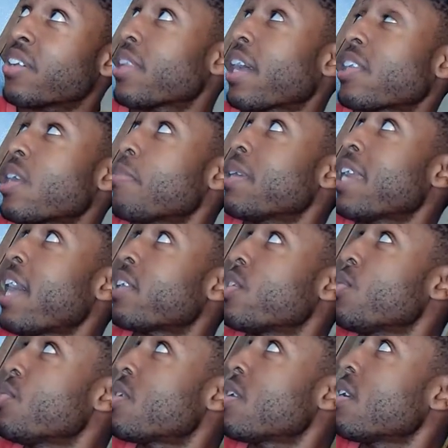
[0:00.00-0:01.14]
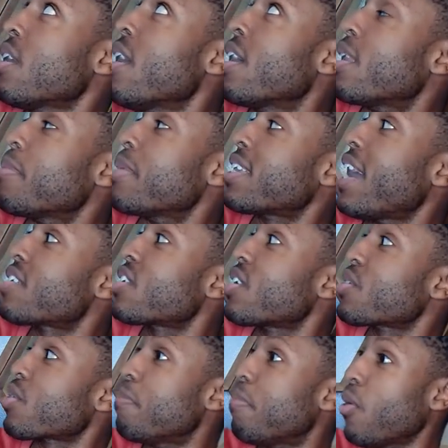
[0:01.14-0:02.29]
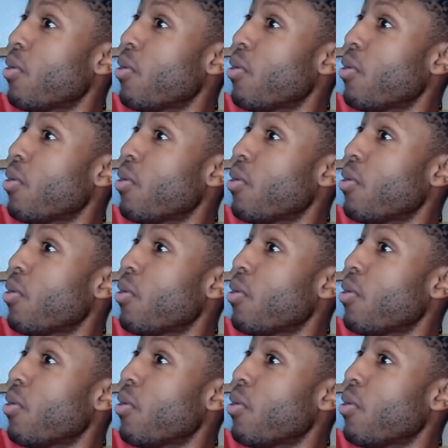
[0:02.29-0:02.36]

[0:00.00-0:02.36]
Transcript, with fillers: You're like, let me not lose it. Let me catch it under a